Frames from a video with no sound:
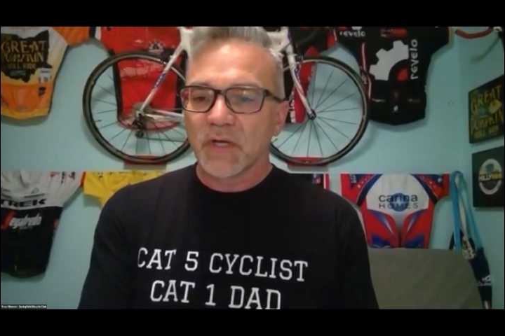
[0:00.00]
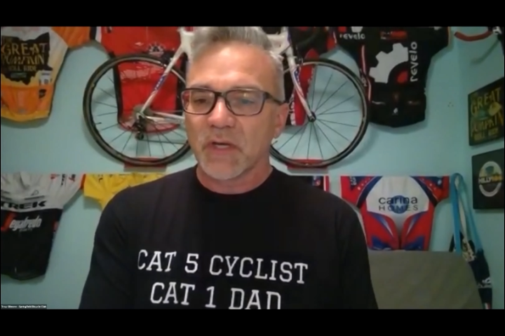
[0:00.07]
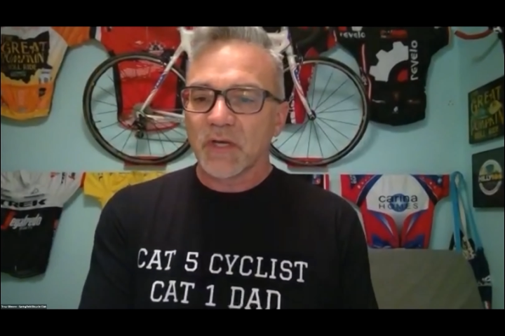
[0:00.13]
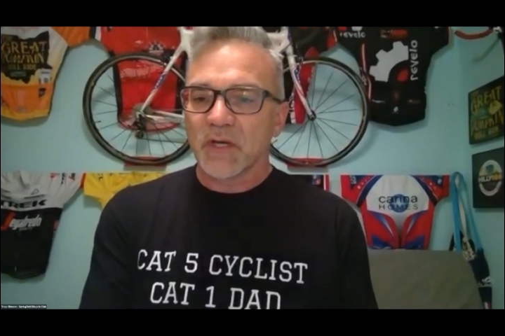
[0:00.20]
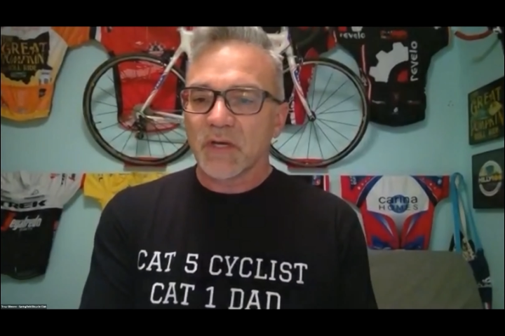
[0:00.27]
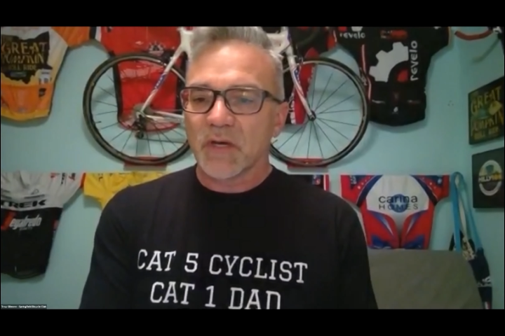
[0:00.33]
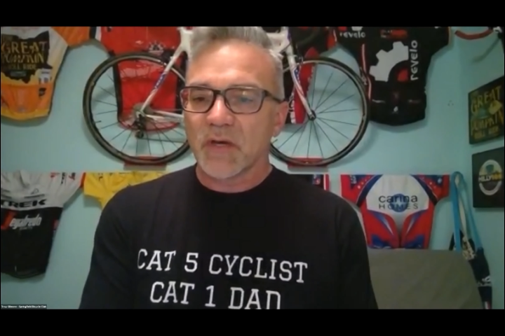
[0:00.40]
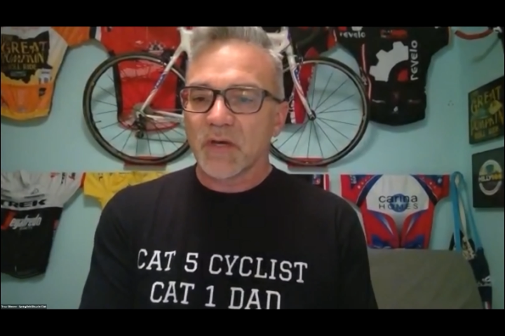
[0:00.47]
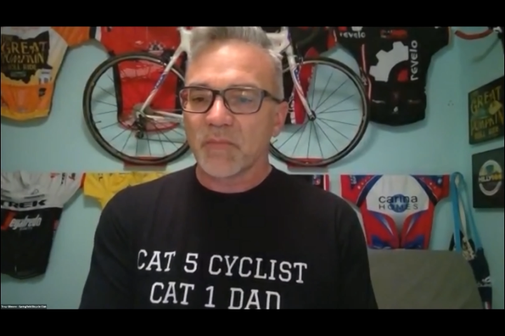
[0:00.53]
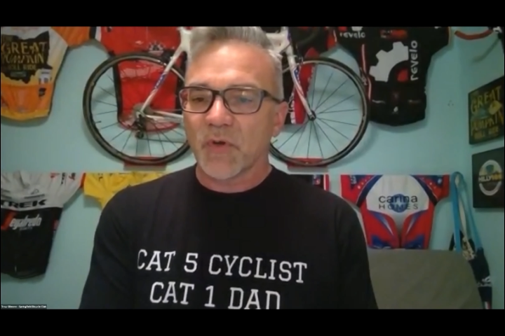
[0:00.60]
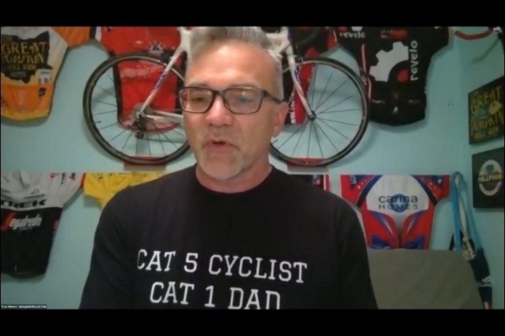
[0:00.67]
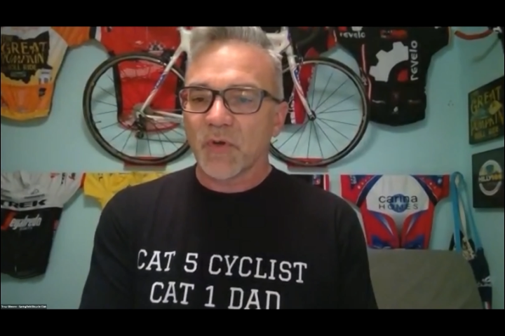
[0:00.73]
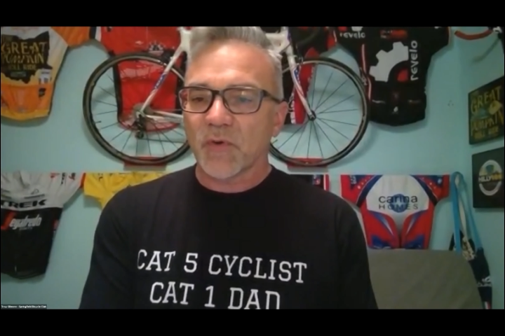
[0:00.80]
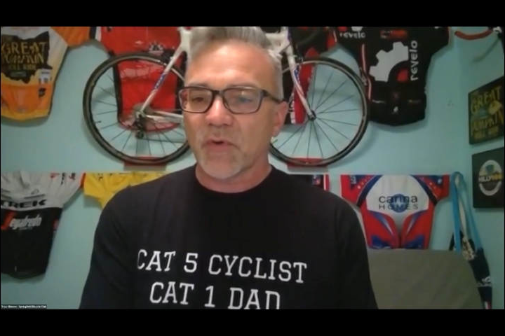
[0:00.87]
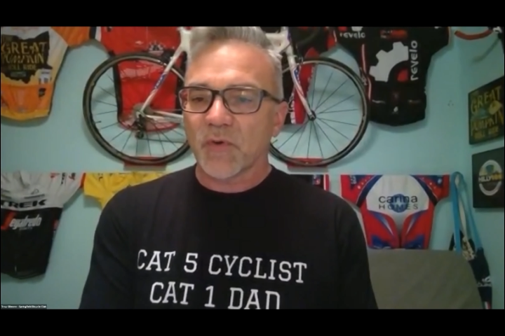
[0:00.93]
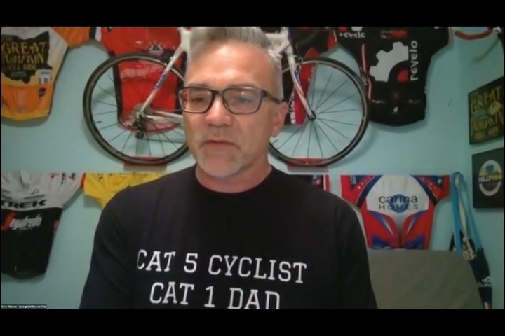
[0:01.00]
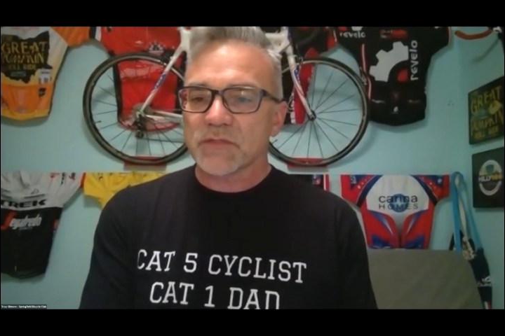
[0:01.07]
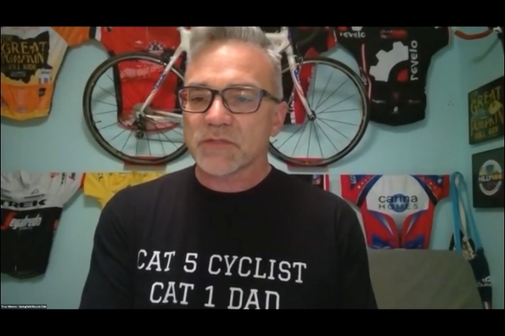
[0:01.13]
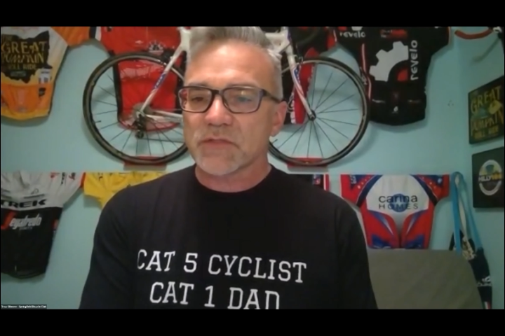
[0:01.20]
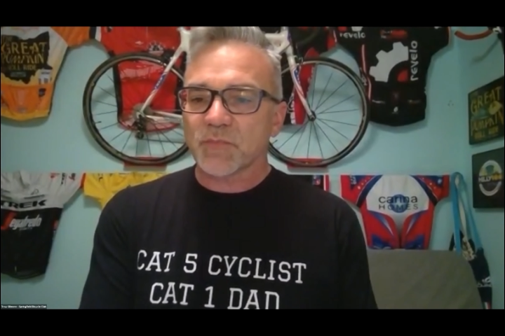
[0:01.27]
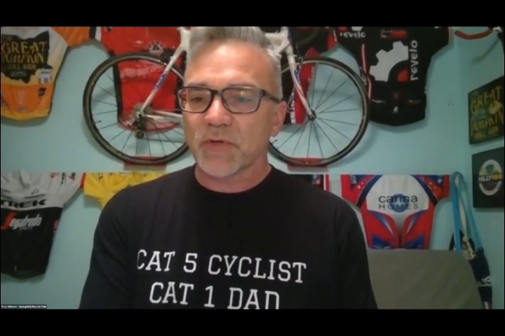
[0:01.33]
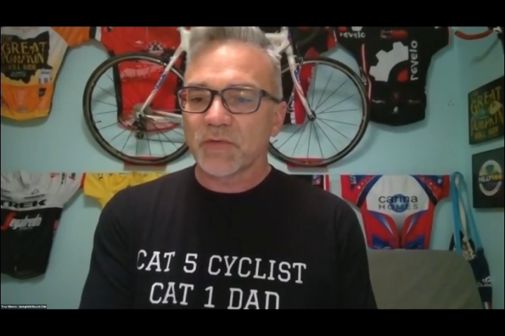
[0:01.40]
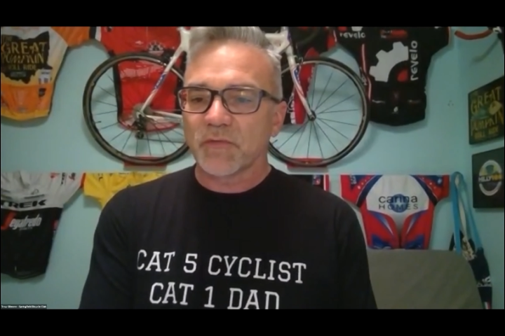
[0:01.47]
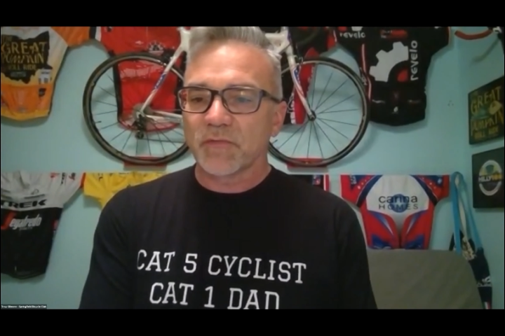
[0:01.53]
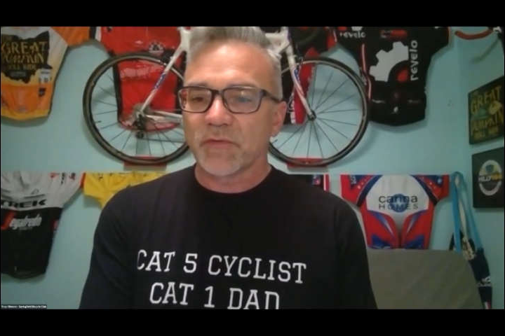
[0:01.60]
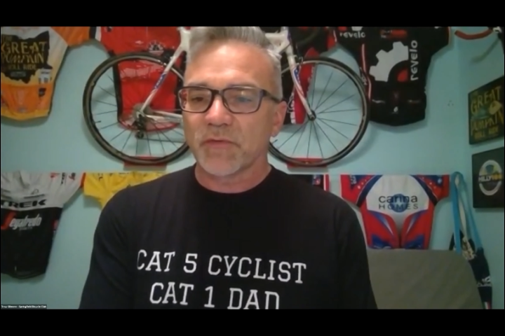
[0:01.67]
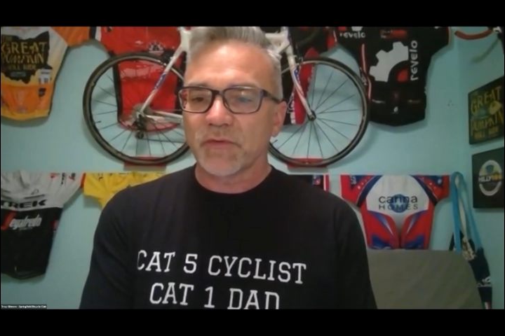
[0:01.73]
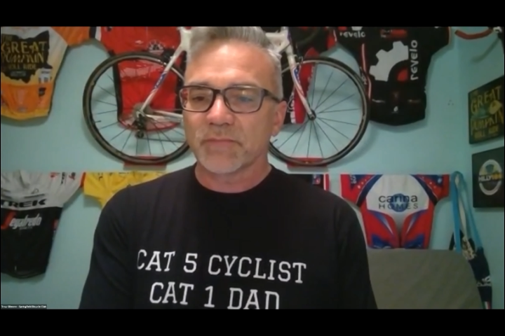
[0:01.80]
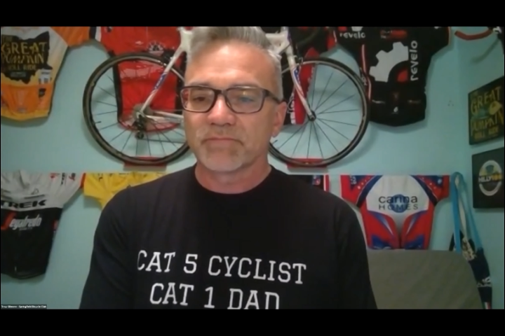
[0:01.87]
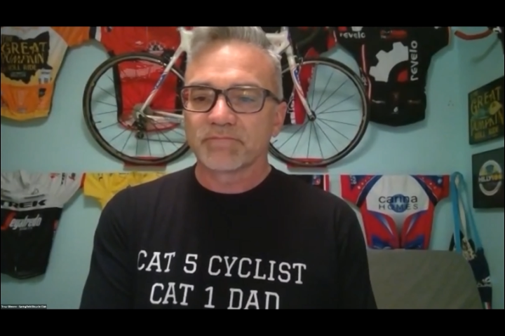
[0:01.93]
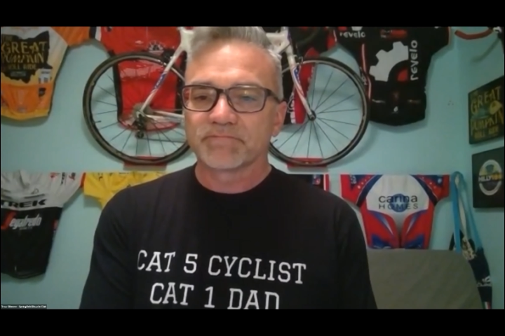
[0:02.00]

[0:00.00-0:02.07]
um, around springfield